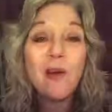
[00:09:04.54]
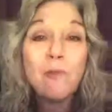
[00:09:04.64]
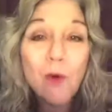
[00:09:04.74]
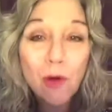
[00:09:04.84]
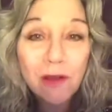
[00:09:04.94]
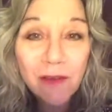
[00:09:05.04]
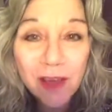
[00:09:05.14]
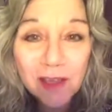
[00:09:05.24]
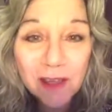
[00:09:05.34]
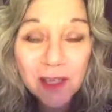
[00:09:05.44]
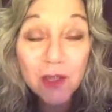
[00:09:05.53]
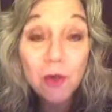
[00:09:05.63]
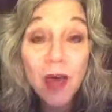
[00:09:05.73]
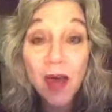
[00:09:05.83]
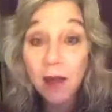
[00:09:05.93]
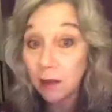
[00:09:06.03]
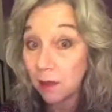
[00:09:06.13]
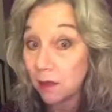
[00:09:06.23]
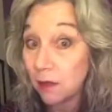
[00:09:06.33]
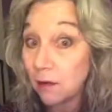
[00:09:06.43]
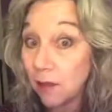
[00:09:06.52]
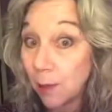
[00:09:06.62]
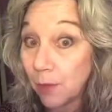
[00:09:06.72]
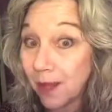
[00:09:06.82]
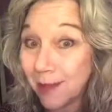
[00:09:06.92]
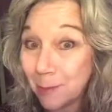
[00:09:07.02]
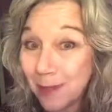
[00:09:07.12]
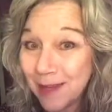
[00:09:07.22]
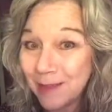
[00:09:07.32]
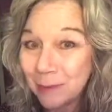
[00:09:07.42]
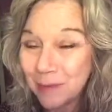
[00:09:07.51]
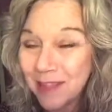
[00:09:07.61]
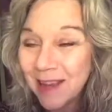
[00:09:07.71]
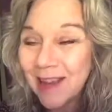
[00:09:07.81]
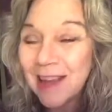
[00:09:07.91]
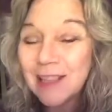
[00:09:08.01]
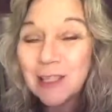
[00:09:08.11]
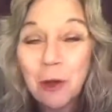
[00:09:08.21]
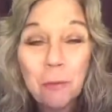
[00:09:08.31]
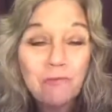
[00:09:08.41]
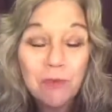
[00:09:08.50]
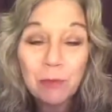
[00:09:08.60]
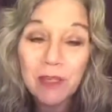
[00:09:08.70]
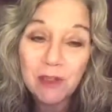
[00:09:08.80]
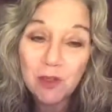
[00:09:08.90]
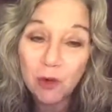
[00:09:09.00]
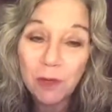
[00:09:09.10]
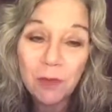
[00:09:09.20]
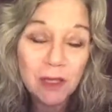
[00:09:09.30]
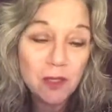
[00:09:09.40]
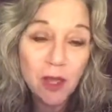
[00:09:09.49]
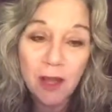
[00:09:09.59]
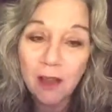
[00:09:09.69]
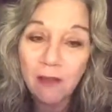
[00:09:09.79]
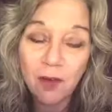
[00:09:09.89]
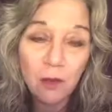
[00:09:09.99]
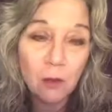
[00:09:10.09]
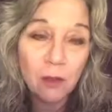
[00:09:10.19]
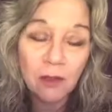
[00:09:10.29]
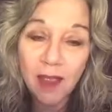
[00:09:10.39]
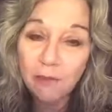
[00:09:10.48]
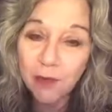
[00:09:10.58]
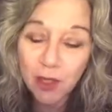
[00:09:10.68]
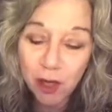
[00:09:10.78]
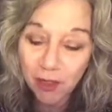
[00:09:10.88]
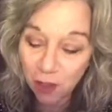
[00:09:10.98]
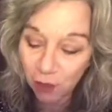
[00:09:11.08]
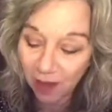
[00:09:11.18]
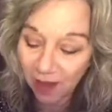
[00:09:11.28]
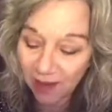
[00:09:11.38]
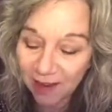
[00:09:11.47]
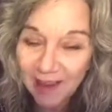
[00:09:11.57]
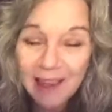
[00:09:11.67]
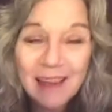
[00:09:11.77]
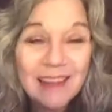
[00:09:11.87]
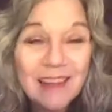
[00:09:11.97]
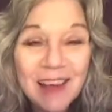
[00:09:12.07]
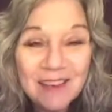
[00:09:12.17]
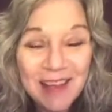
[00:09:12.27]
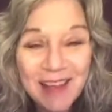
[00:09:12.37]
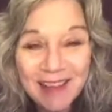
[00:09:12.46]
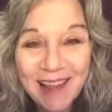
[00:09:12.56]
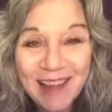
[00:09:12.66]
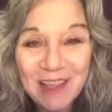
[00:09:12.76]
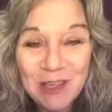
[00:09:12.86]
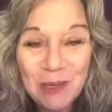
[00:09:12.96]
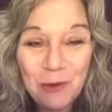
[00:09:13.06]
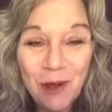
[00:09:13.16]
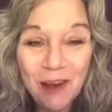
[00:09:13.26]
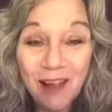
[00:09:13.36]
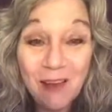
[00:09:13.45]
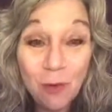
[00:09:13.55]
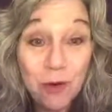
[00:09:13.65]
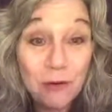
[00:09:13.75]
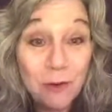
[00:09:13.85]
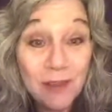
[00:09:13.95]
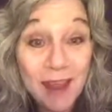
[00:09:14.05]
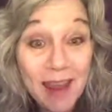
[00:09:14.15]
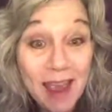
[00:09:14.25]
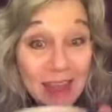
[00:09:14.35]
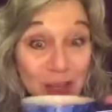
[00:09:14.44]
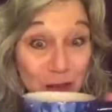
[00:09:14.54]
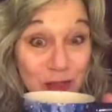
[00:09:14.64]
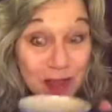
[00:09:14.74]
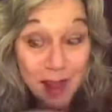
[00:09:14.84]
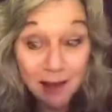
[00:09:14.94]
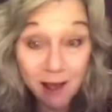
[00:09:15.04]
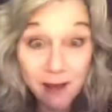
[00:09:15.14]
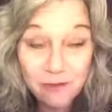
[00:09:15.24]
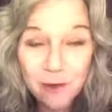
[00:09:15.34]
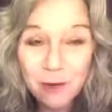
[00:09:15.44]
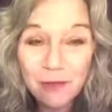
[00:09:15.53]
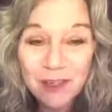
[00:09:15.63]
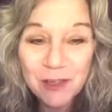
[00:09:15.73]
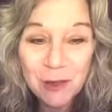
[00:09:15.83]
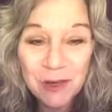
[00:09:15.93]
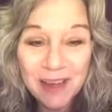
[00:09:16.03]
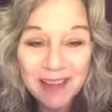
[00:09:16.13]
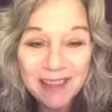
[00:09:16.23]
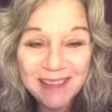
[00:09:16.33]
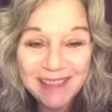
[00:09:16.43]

The more of us that do that, the thicker that blanket becomes. So please join me in shedding love on the world every chance you get. Love and light to you all. Have a wonderful day, and you just had coffee with Victoria.